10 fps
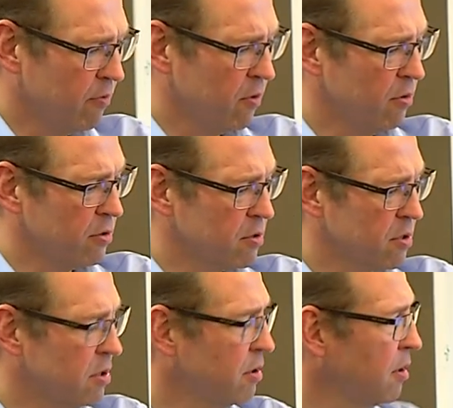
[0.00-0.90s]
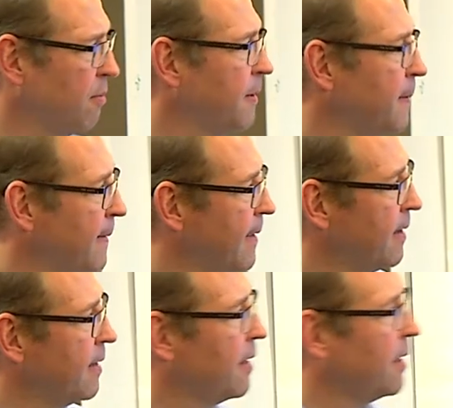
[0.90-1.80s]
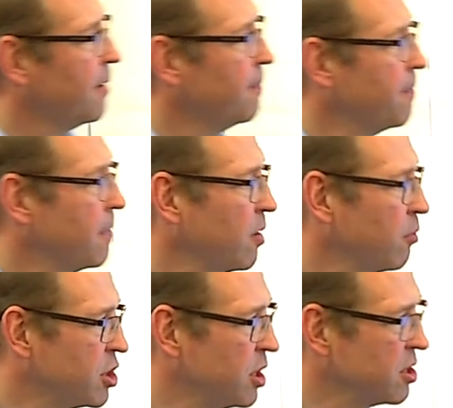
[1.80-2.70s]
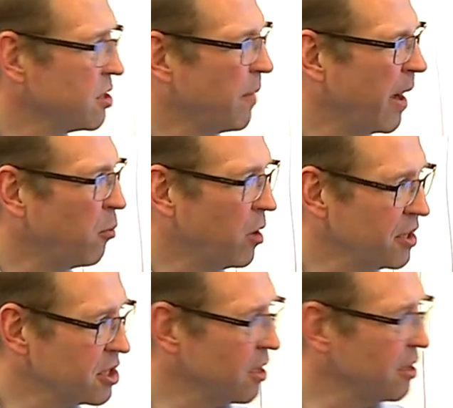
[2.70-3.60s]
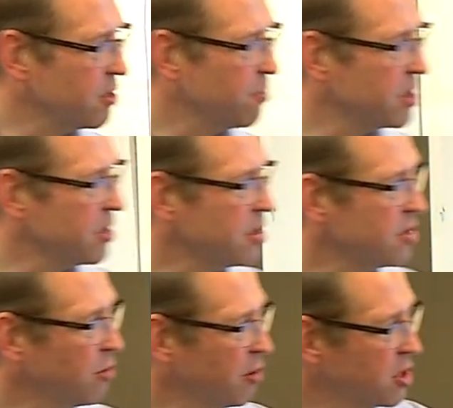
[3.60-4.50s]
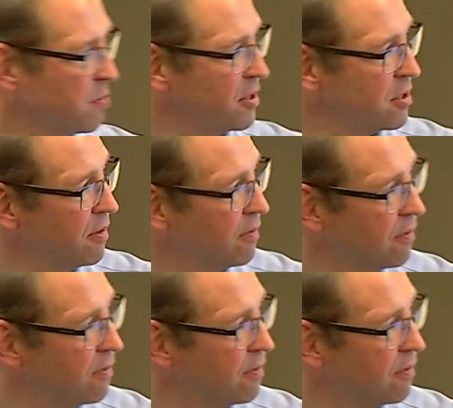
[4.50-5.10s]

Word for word: we've got time, um, which is about why this class of business is more expensive.